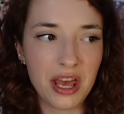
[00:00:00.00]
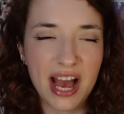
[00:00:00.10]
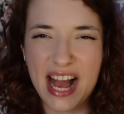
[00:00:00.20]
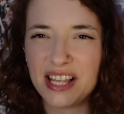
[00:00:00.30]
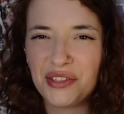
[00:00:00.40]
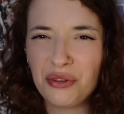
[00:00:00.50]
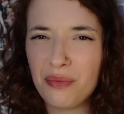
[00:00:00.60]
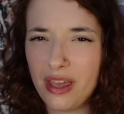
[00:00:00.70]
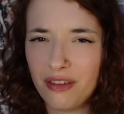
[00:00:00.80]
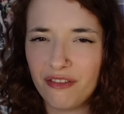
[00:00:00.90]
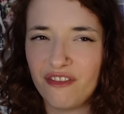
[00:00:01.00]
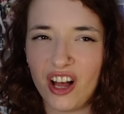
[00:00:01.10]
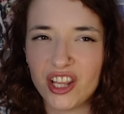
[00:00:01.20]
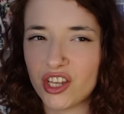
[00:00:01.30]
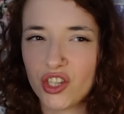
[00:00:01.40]
has to be the
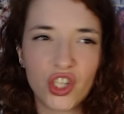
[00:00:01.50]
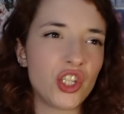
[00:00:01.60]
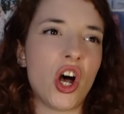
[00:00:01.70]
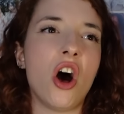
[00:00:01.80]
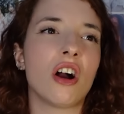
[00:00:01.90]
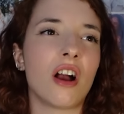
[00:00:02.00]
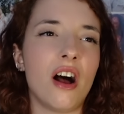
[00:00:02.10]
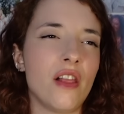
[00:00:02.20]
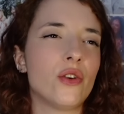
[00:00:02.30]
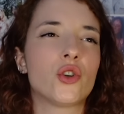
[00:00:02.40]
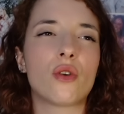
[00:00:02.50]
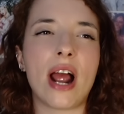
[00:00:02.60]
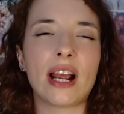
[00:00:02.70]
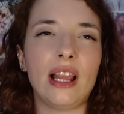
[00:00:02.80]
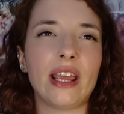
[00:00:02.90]
funniest song on the
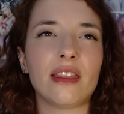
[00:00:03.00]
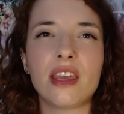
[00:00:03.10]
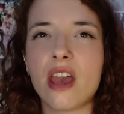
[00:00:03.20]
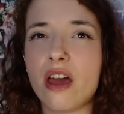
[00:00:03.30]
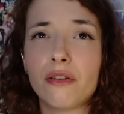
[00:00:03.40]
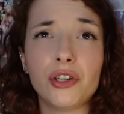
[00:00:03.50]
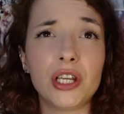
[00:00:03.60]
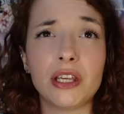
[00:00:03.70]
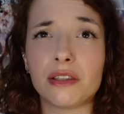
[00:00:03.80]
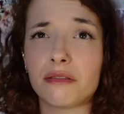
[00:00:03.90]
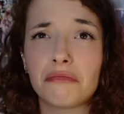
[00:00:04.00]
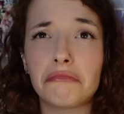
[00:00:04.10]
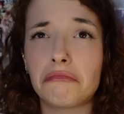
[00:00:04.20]
track. Like, the energy is